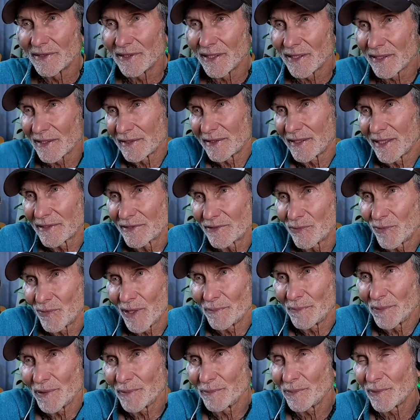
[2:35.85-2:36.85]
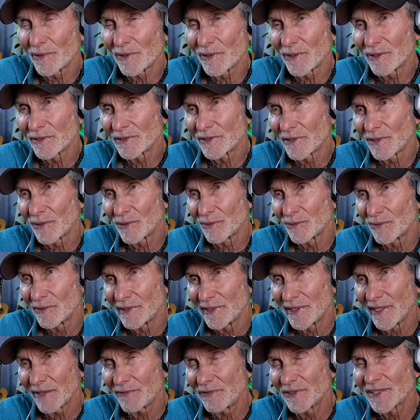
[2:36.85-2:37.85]
Like that's what people are so
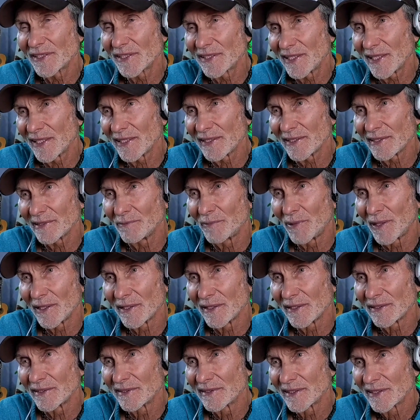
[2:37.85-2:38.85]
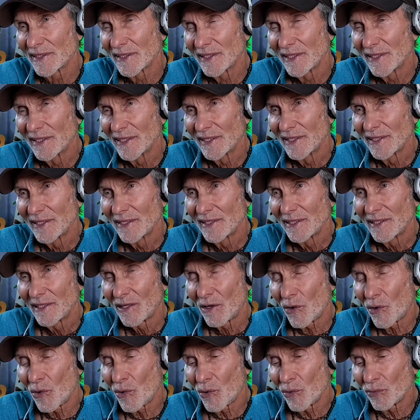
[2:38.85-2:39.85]
devastated by, this
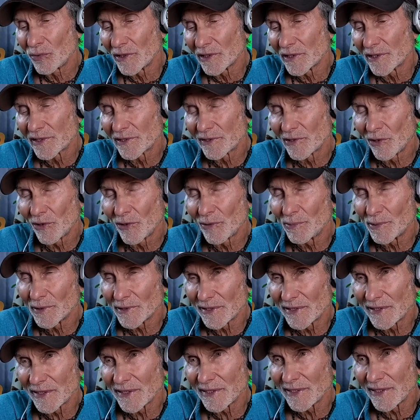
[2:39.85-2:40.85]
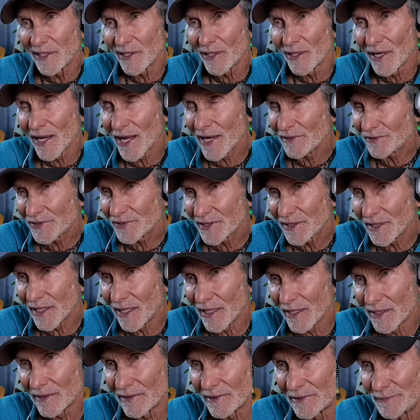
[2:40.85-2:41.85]
whole disturbance in their
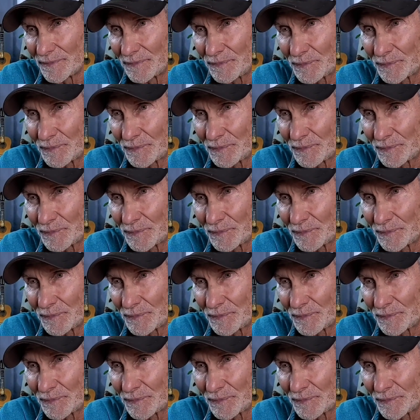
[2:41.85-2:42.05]
lifestyle.